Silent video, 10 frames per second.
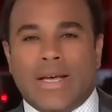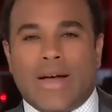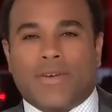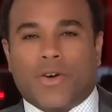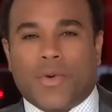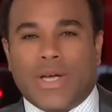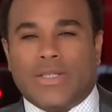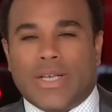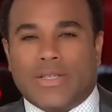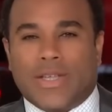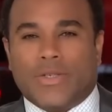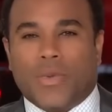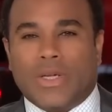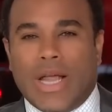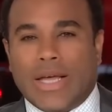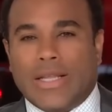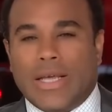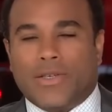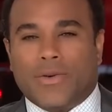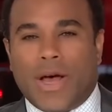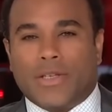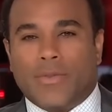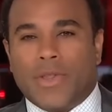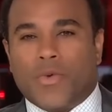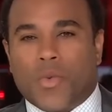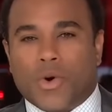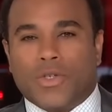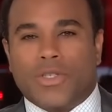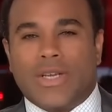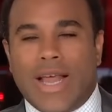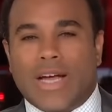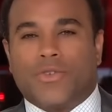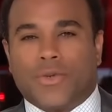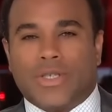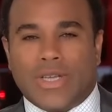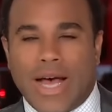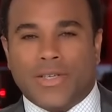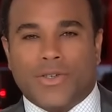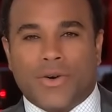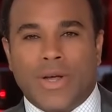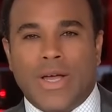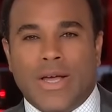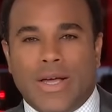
Governor Green says this will likely turn out to be the worst natural disaster